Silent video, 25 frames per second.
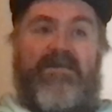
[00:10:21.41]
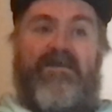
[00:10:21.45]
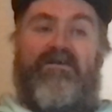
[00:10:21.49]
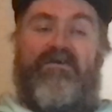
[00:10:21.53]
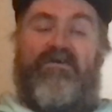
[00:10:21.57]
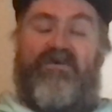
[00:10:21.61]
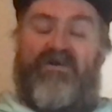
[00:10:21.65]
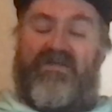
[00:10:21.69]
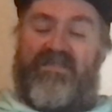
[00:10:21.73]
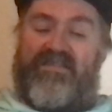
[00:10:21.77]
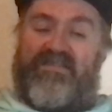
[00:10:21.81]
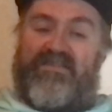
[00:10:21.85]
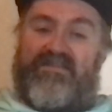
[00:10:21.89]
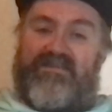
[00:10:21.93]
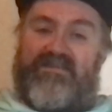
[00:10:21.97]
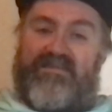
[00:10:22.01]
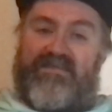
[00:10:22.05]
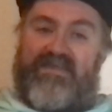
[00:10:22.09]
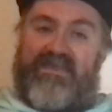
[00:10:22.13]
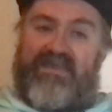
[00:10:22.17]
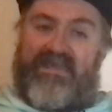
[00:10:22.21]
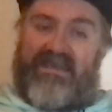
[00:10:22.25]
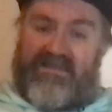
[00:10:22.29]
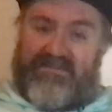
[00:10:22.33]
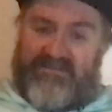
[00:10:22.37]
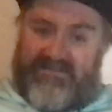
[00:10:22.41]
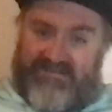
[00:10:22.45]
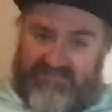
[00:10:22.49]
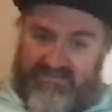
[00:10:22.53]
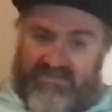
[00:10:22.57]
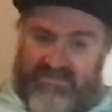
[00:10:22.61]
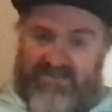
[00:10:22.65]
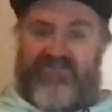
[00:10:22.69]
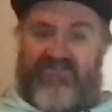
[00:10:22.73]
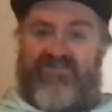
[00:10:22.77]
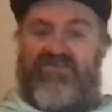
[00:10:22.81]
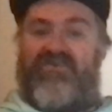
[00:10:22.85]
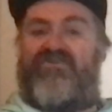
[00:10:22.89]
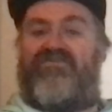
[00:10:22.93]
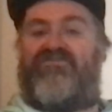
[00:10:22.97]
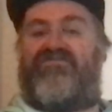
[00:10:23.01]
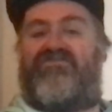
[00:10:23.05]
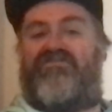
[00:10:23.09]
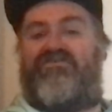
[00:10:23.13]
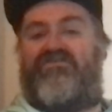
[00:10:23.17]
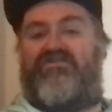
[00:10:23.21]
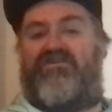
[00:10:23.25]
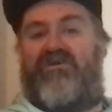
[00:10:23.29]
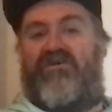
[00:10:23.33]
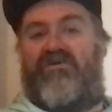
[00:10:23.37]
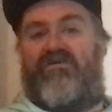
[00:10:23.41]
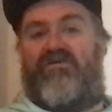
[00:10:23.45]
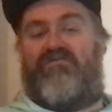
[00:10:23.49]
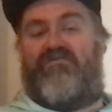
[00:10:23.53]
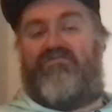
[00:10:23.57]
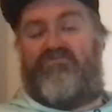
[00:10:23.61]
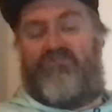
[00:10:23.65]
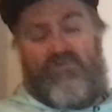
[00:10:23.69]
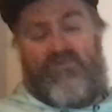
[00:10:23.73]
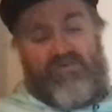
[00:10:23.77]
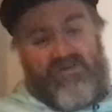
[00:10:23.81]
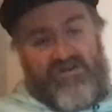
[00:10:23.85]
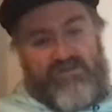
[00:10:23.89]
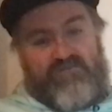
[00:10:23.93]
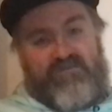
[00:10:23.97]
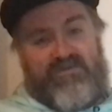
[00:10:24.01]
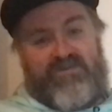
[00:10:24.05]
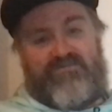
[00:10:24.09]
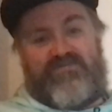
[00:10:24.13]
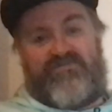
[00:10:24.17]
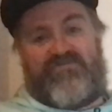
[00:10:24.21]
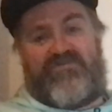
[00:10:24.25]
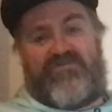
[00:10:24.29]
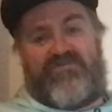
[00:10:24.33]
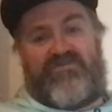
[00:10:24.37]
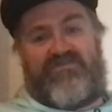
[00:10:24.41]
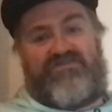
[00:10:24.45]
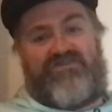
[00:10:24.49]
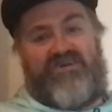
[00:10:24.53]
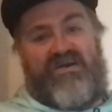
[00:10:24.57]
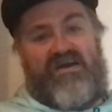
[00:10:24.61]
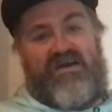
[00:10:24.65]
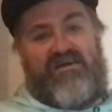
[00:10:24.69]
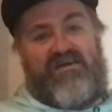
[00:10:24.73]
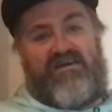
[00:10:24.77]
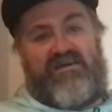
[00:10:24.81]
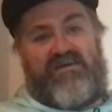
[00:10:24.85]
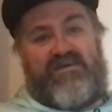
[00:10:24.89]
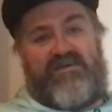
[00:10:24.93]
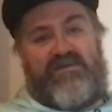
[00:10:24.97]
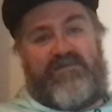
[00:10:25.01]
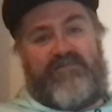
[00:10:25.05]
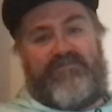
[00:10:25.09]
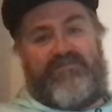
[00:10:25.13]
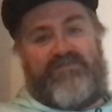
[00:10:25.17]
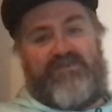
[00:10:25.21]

well, he had 3 shots on goal, one of which was on target,